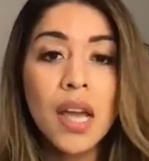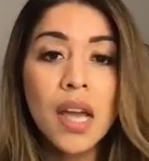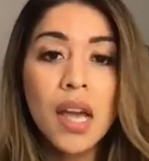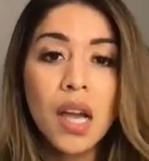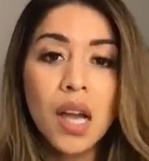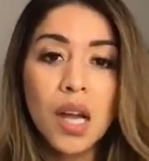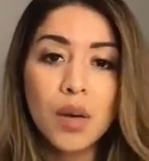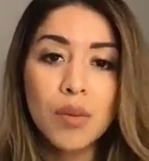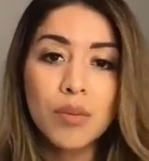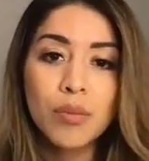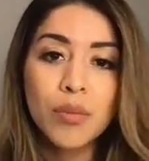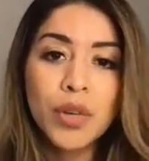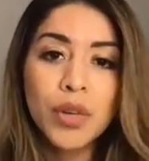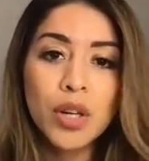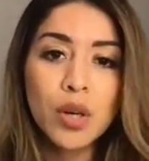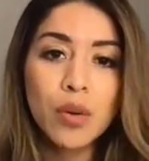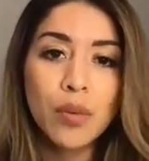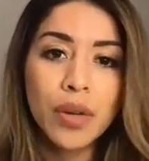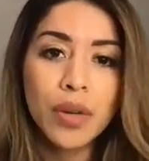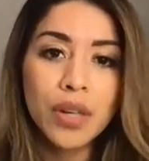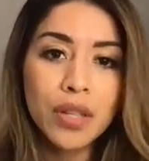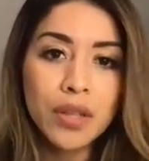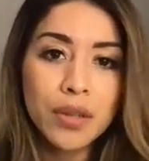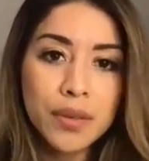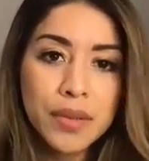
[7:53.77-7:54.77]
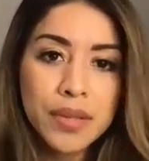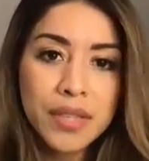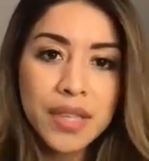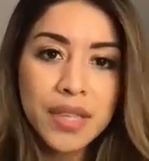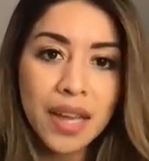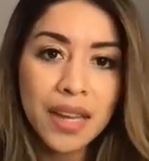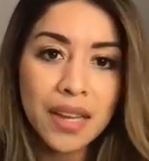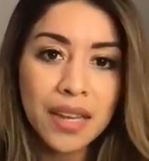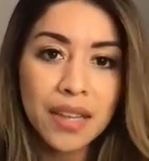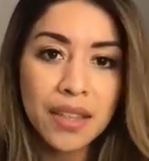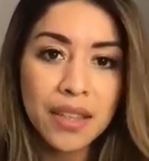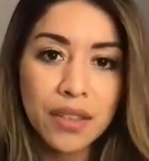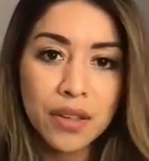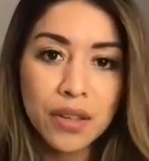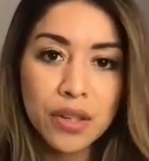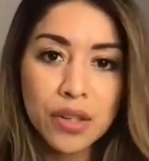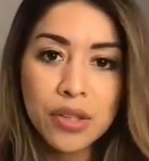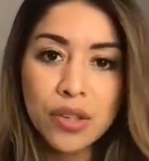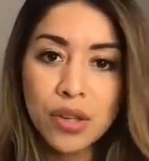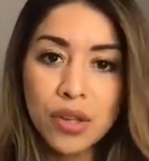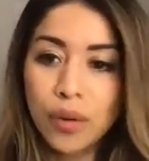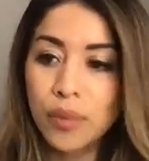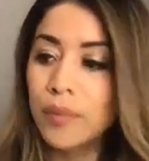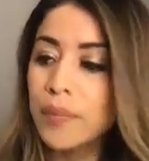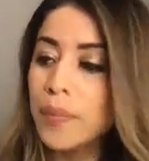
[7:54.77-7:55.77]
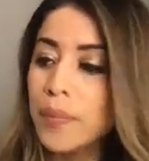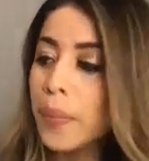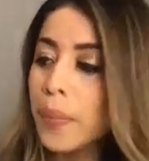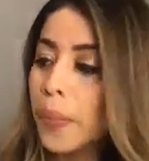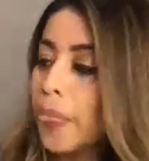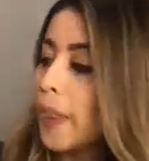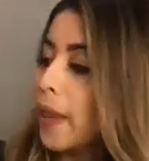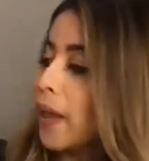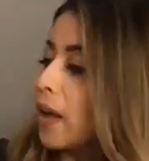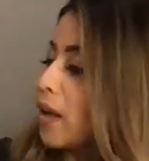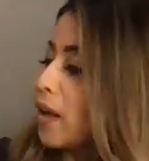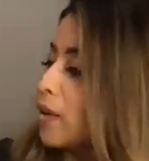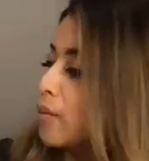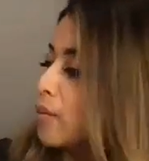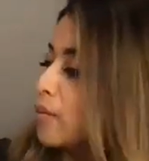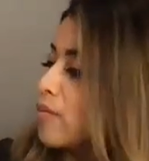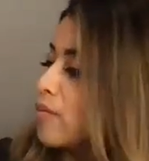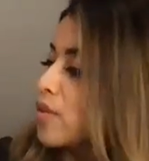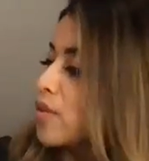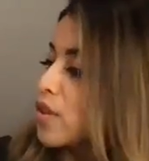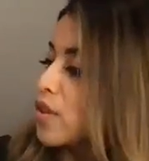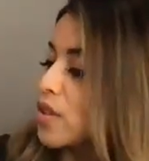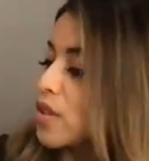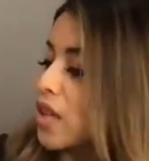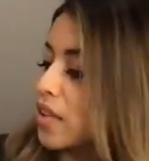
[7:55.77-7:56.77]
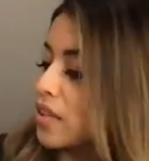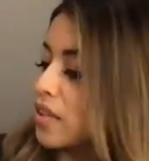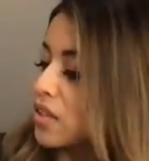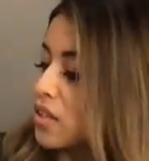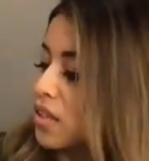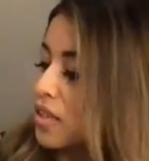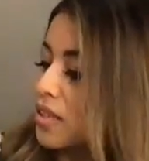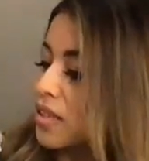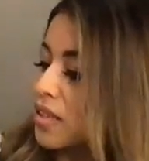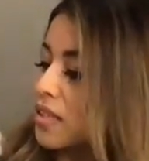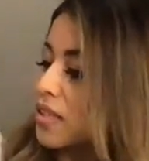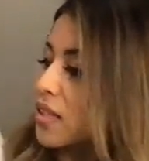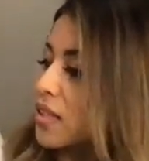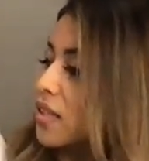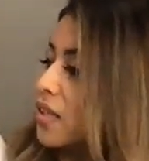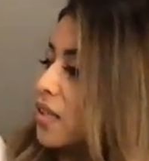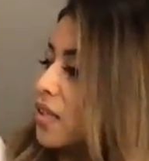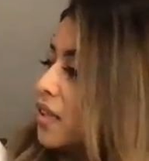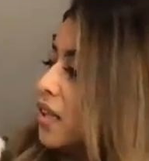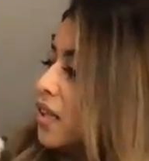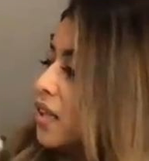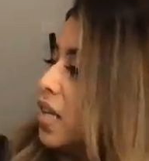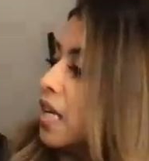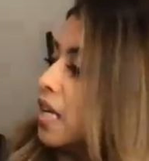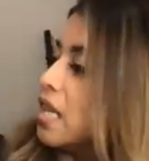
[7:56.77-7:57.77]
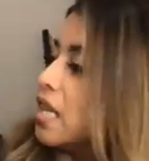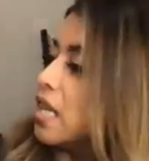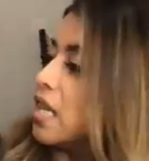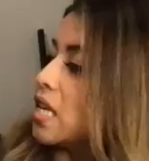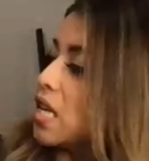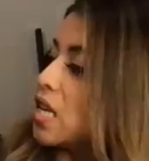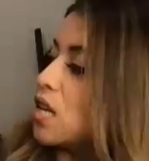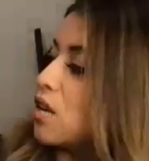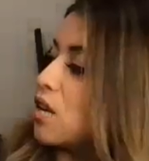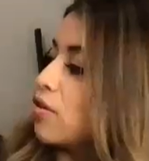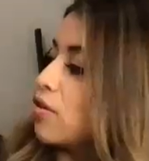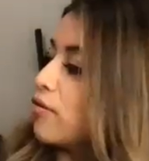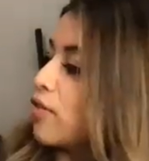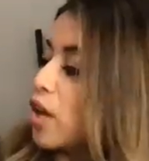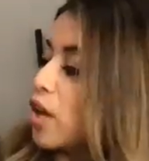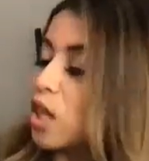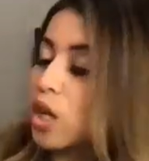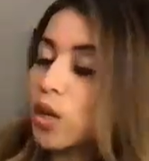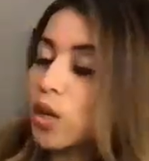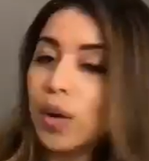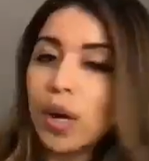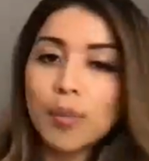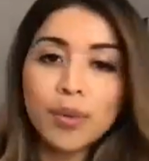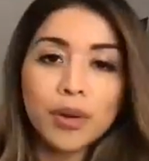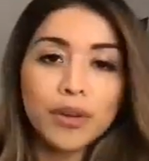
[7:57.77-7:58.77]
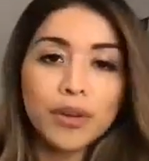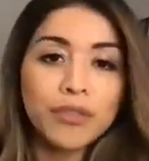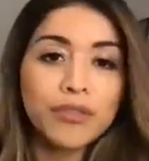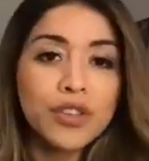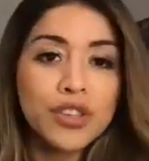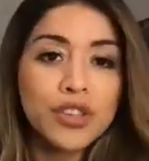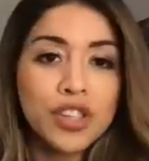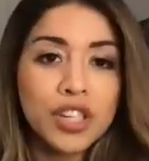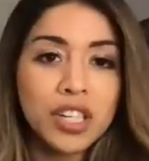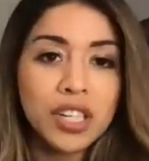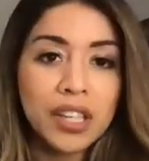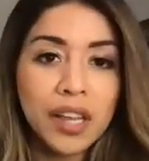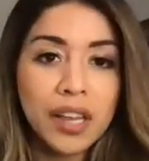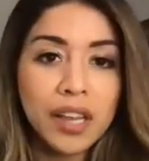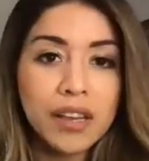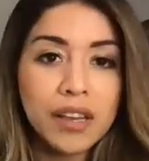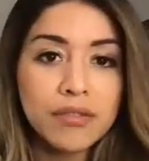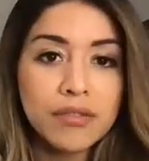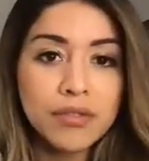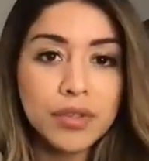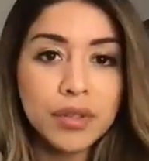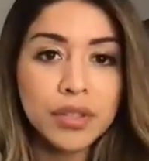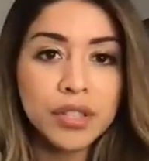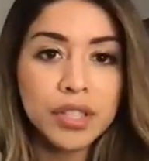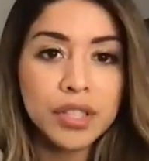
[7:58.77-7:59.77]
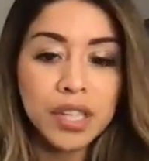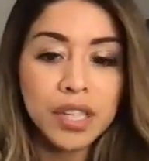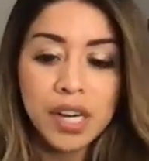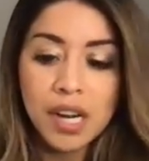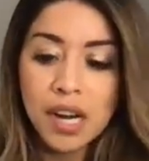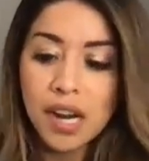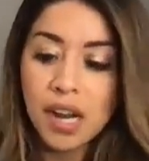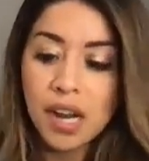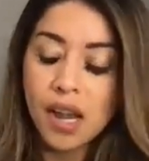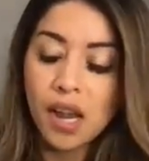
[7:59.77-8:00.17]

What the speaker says: We don't want to lose that either. So that's just the follow-up or future client folder.